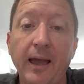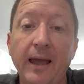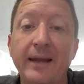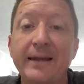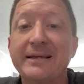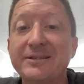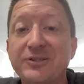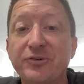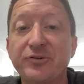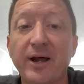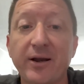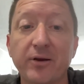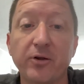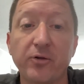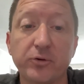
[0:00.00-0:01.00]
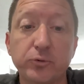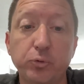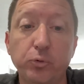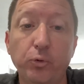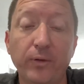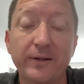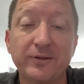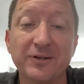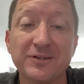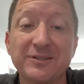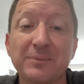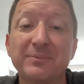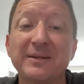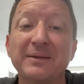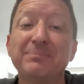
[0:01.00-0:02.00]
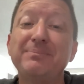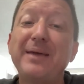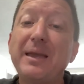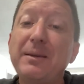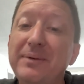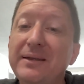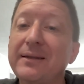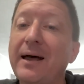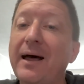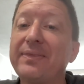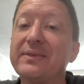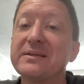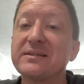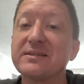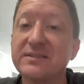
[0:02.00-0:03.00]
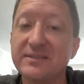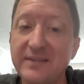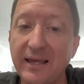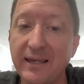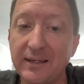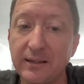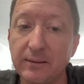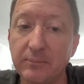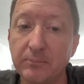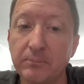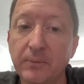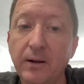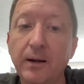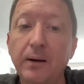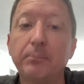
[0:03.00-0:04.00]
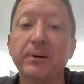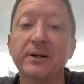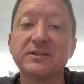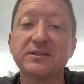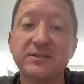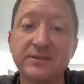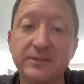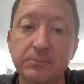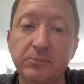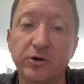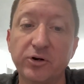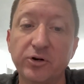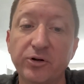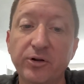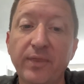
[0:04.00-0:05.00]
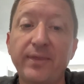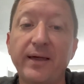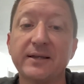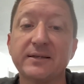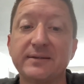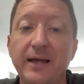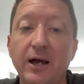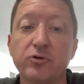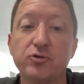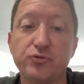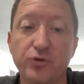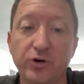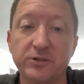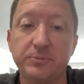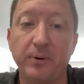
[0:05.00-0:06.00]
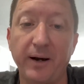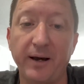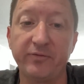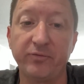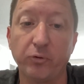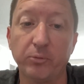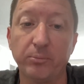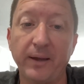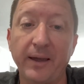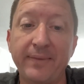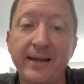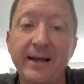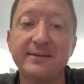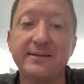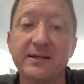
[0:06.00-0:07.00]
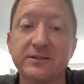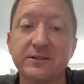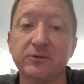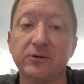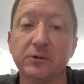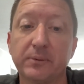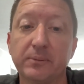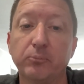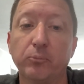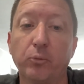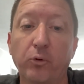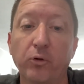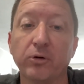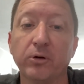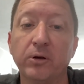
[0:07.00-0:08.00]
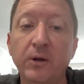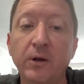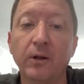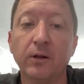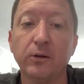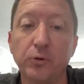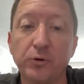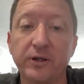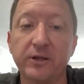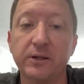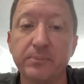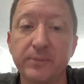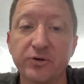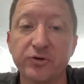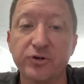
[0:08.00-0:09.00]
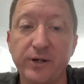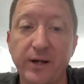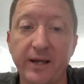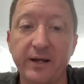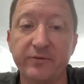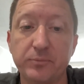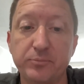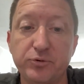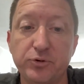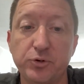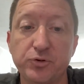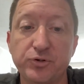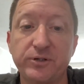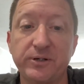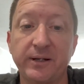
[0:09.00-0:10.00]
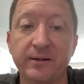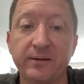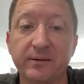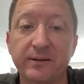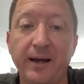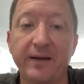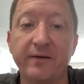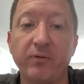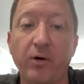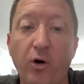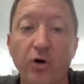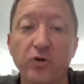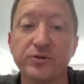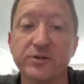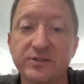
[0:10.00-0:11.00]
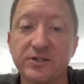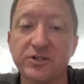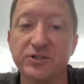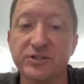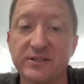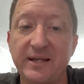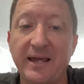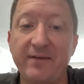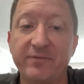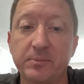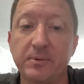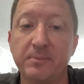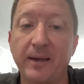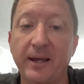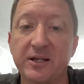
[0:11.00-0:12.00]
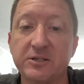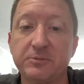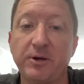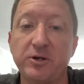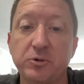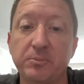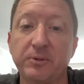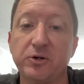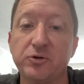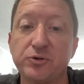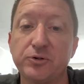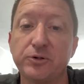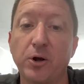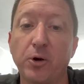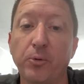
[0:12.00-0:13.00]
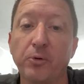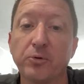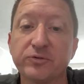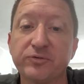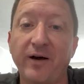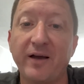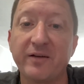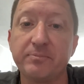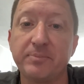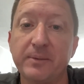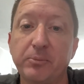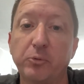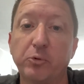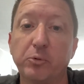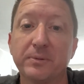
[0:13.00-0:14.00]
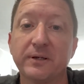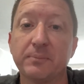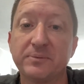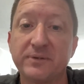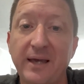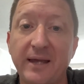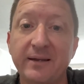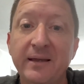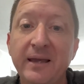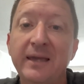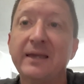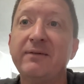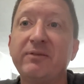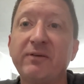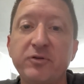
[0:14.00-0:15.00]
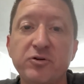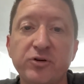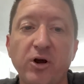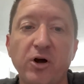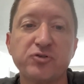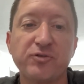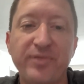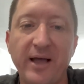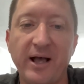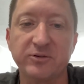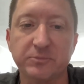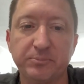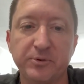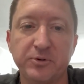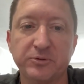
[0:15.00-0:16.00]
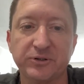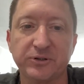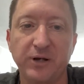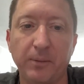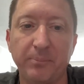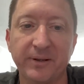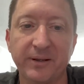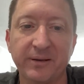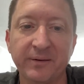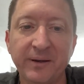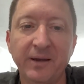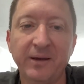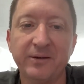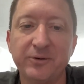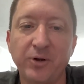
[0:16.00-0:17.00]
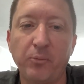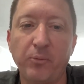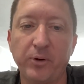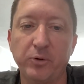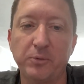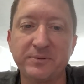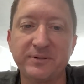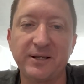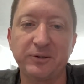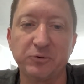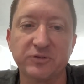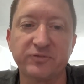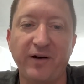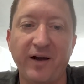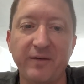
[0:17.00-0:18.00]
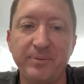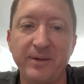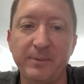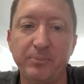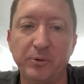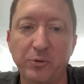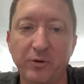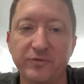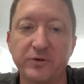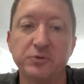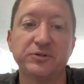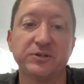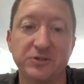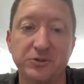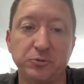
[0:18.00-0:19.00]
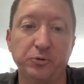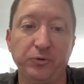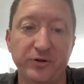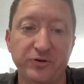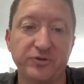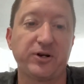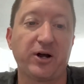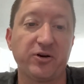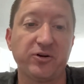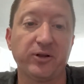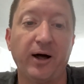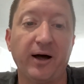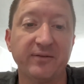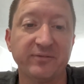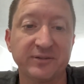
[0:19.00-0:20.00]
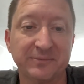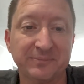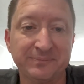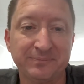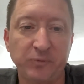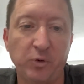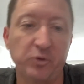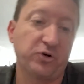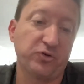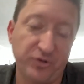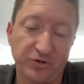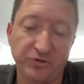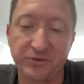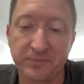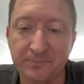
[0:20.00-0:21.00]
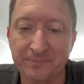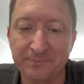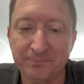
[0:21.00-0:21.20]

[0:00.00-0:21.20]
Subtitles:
And is there not another tool that does something maybe not the same, but similar, that is now cross-platform? And that takes a little bit more look in the mirror kind of approach, and kind of hard decisions that have to be made, especially because those 5 people will be upset. Even if you're in a 100,000 person company, you don't want to upset those 5 people who have used this tool their entire lives or careers.